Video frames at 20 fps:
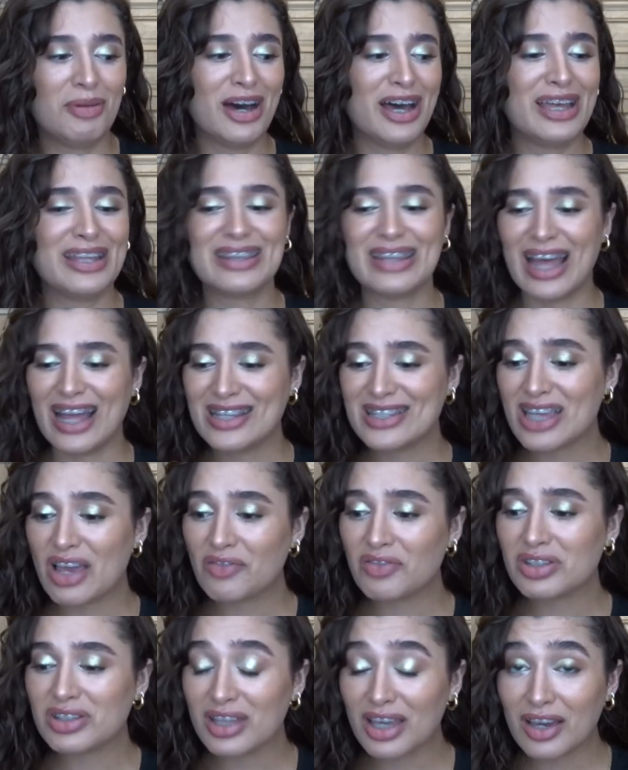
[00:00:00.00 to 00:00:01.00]
But that's
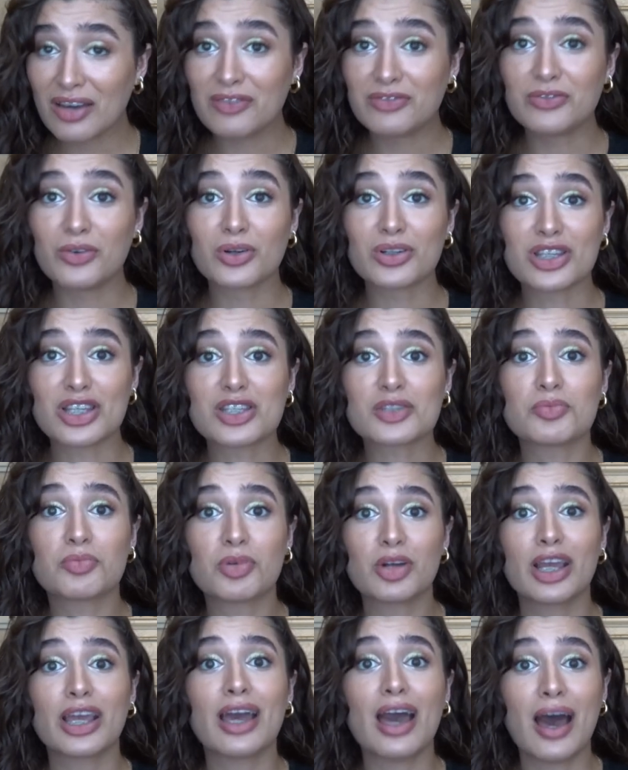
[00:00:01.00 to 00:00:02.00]
everything for the
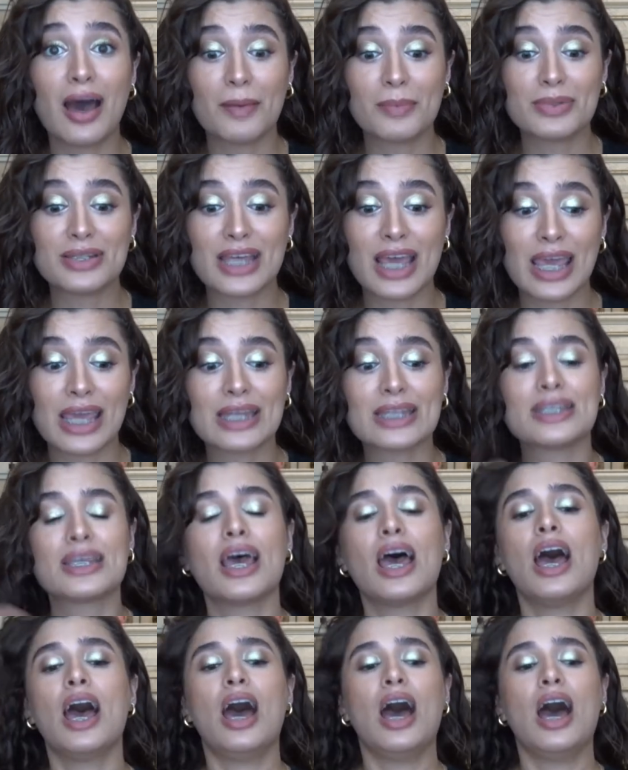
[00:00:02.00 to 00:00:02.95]
spring update.